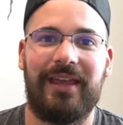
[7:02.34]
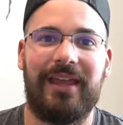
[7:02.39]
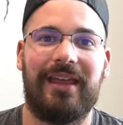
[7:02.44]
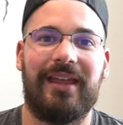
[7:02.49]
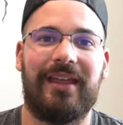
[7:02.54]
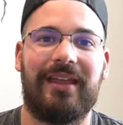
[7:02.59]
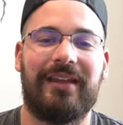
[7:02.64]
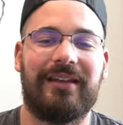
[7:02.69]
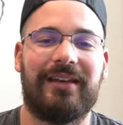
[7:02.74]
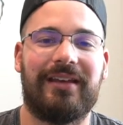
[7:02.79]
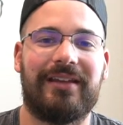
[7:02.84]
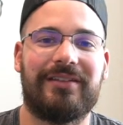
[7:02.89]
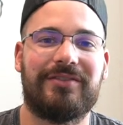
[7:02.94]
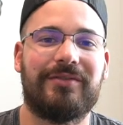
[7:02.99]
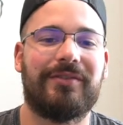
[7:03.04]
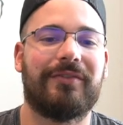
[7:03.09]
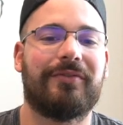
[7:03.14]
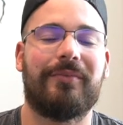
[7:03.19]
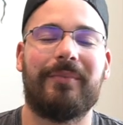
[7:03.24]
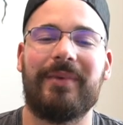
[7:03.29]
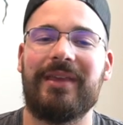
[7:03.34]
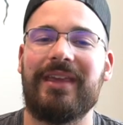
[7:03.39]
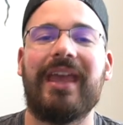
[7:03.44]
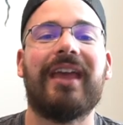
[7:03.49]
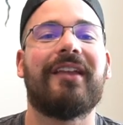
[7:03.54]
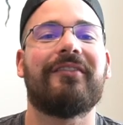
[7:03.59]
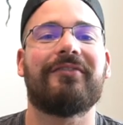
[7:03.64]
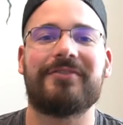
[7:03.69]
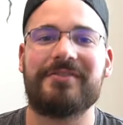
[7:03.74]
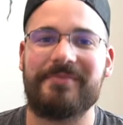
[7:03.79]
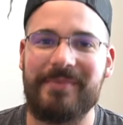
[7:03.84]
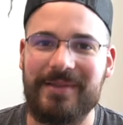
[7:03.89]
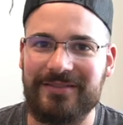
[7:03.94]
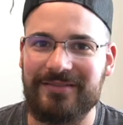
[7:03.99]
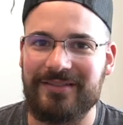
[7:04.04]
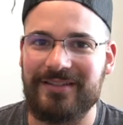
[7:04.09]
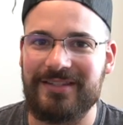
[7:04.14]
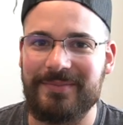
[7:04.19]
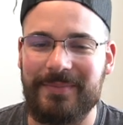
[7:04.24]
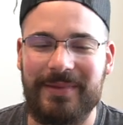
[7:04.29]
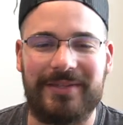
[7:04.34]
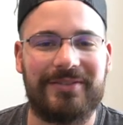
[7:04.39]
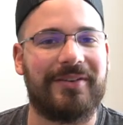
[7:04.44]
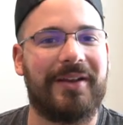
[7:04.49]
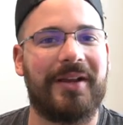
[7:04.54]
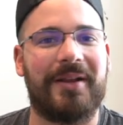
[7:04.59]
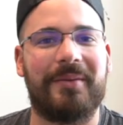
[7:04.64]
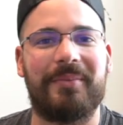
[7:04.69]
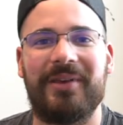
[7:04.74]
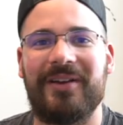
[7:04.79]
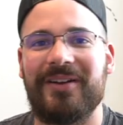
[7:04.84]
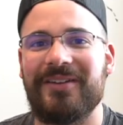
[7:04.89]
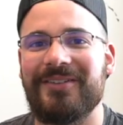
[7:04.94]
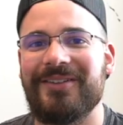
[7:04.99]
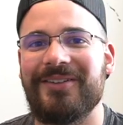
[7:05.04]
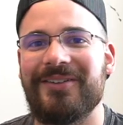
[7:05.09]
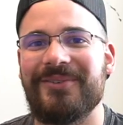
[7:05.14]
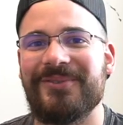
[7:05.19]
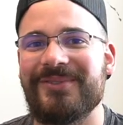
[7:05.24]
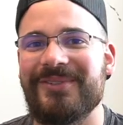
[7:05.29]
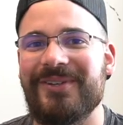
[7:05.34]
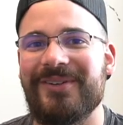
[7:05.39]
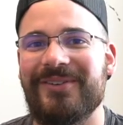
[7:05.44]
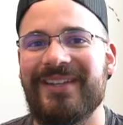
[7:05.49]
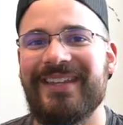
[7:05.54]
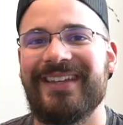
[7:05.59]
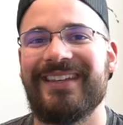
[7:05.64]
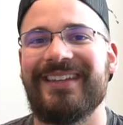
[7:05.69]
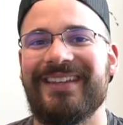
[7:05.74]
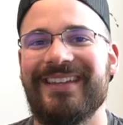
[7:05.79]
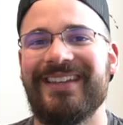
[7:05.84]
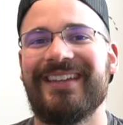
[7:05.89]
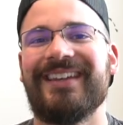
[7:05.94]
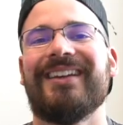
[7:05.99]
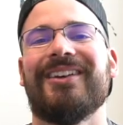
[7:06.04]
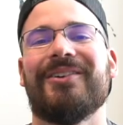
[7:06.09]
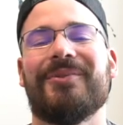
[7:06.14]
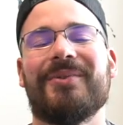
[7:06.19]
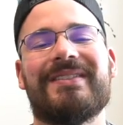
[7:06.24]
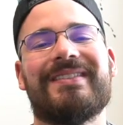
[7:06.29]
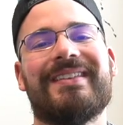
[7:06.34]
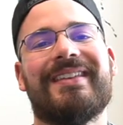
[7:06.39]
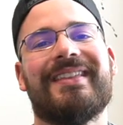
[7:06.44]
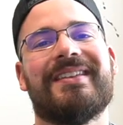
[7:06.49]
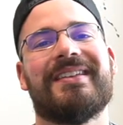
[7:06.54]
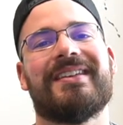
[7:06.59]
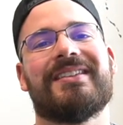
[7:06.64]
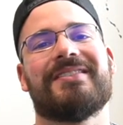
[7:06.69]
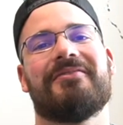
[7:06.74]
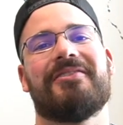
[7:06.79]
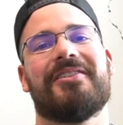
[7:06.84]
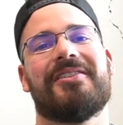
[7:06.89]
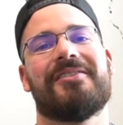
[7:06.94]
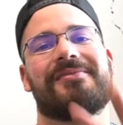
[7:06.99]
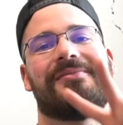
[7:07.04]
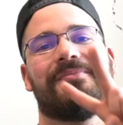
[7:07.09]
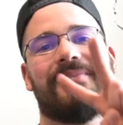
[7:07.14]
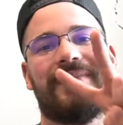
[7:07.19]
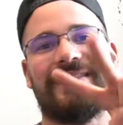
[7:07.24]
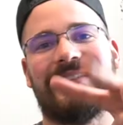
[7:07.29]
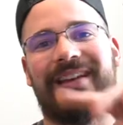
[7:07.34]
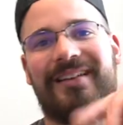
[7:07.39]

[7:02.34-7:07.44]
and do it for me and for Spencer, because Spencer got a PR too. So we'll see you in the next video. Peace